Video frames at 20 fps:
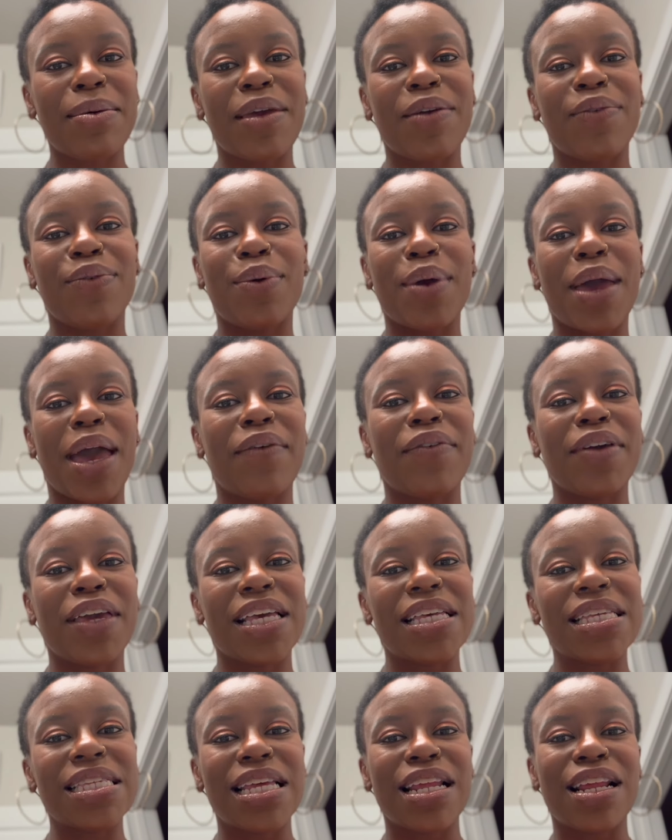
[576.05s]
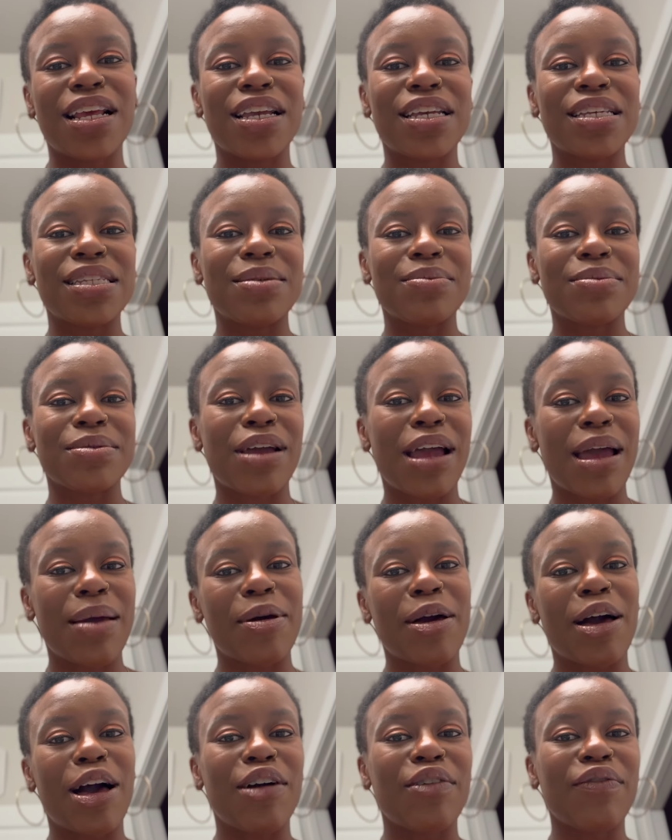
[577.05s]
If you haven't considered
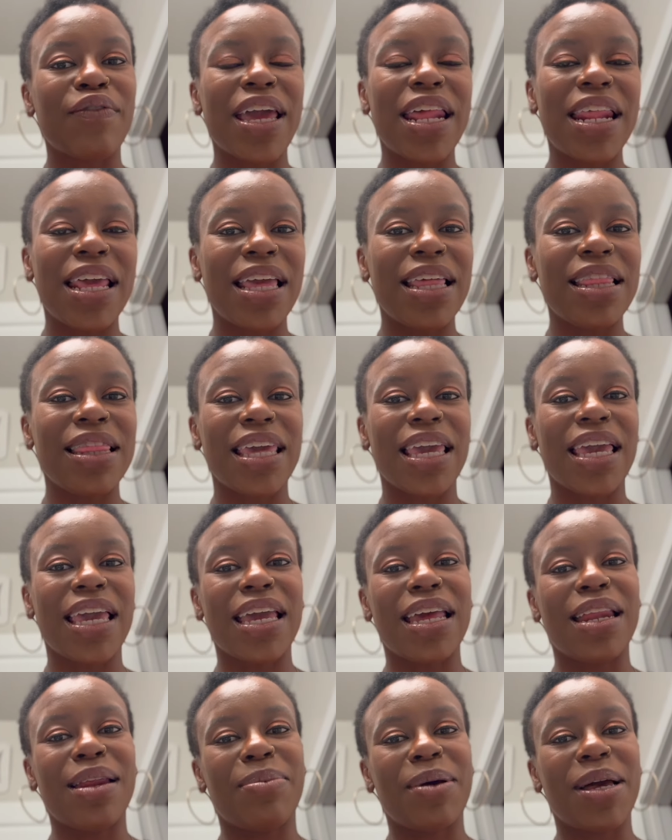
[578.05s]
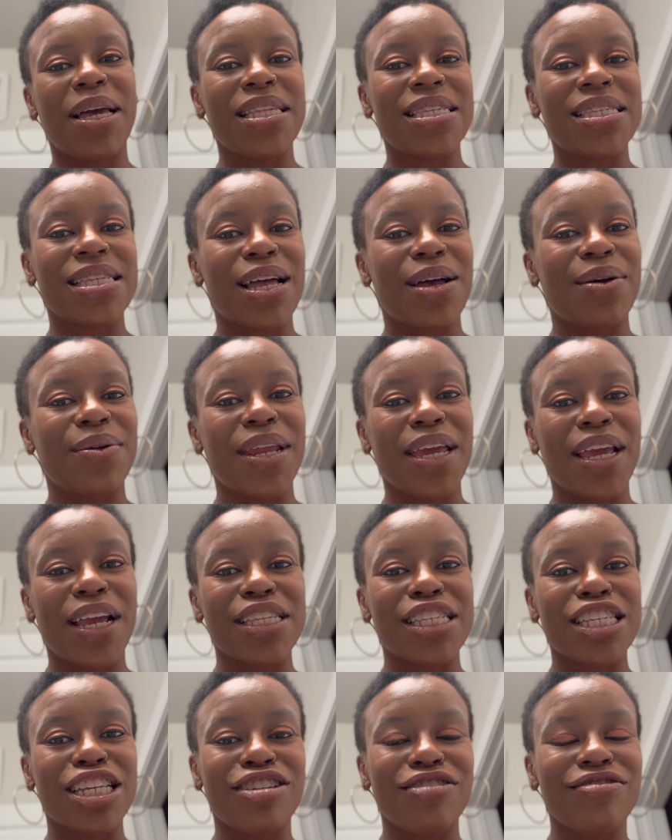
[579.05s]
subscribing already, then the button's down there
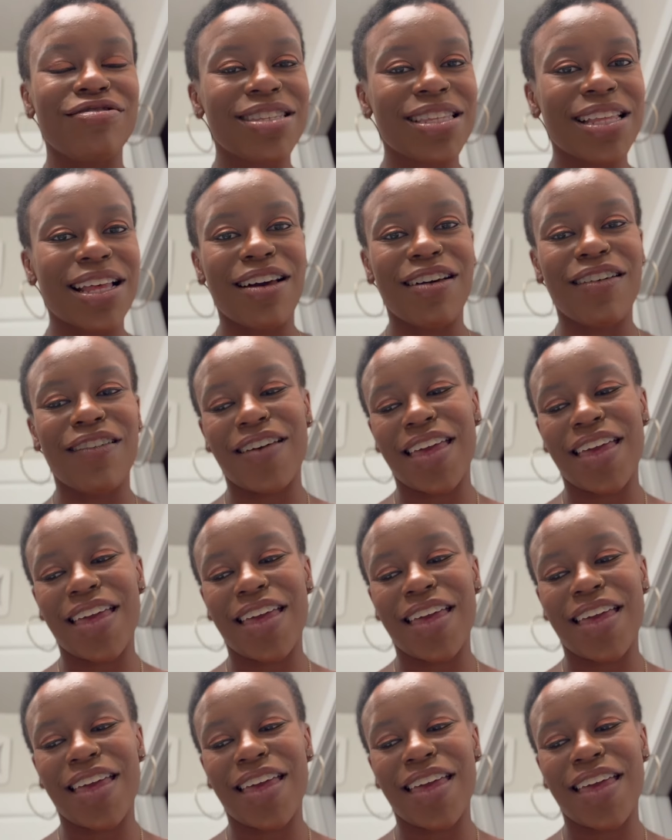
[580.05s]
to do so.